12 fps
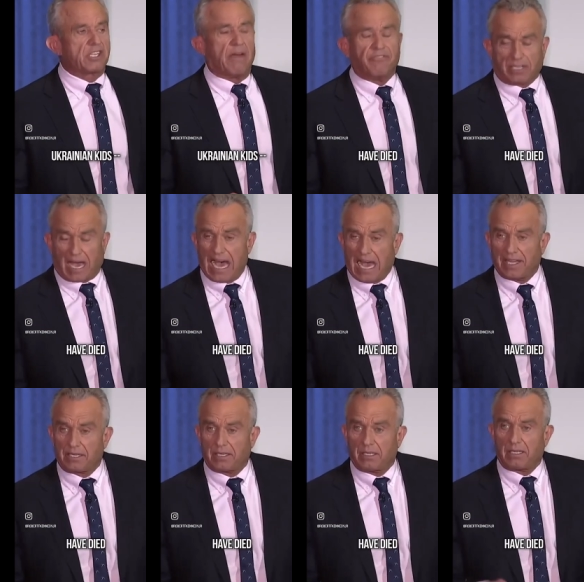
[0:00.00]
kids, have
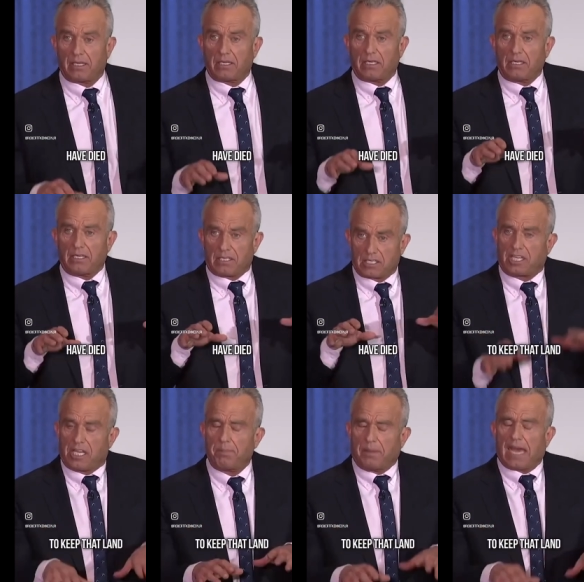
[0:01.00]
died to
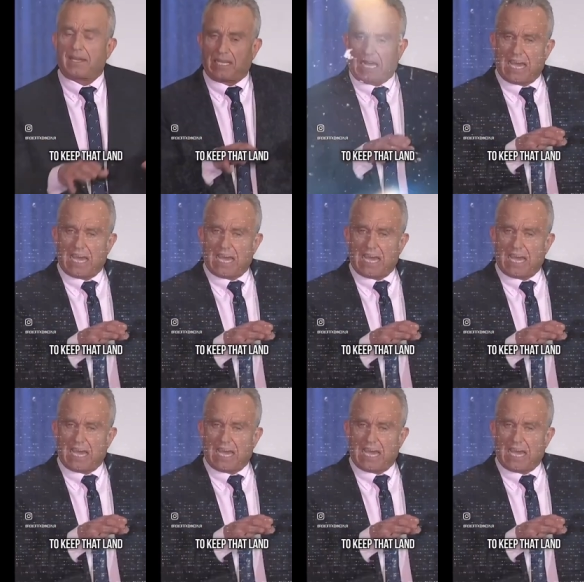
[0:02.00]
keep that